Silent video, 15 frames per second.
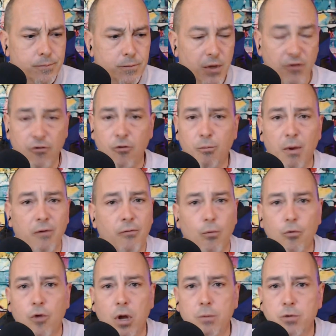This is my
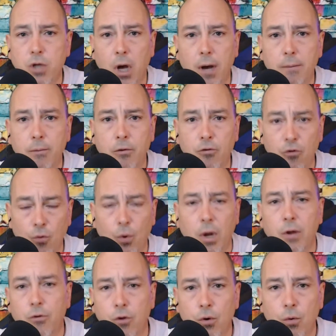full-time job. This is what
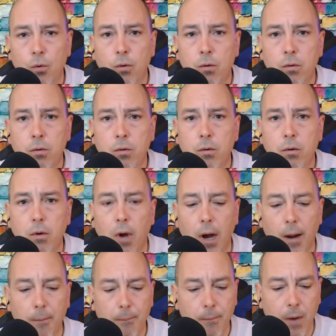I do.
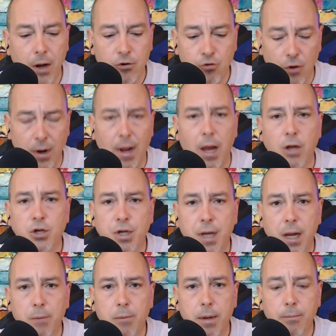I try to
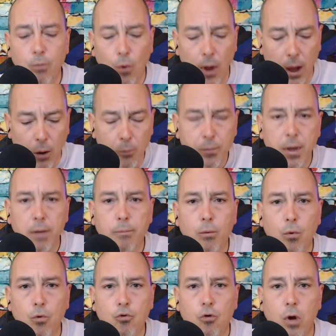educate people, help
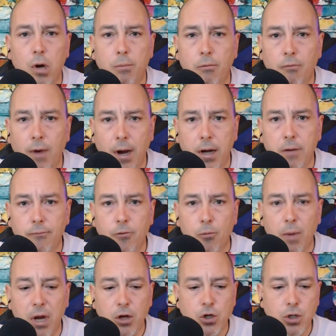people, try to provide
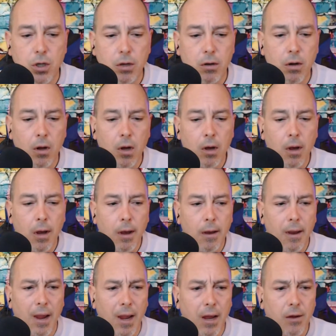information.
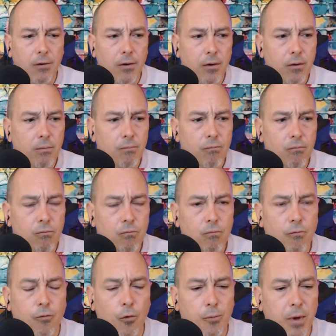And
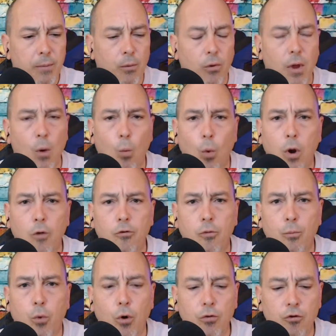for people that want to
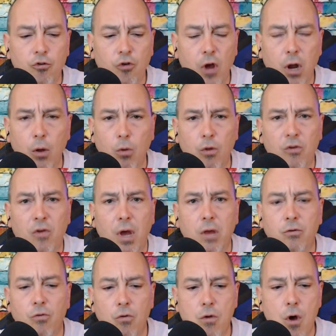support the channel, this
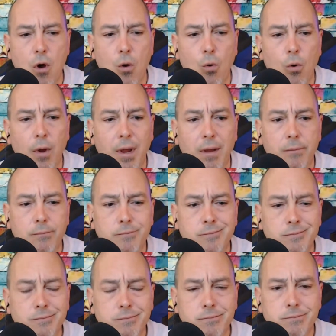has no
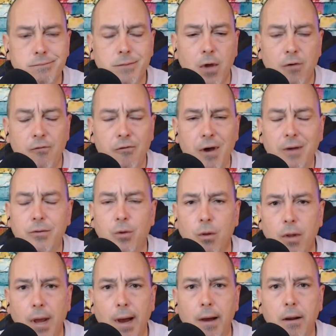effect
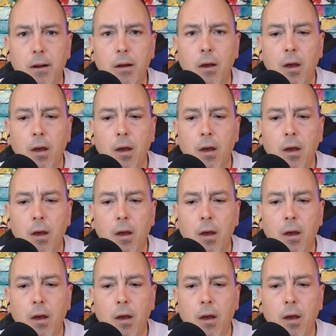on that.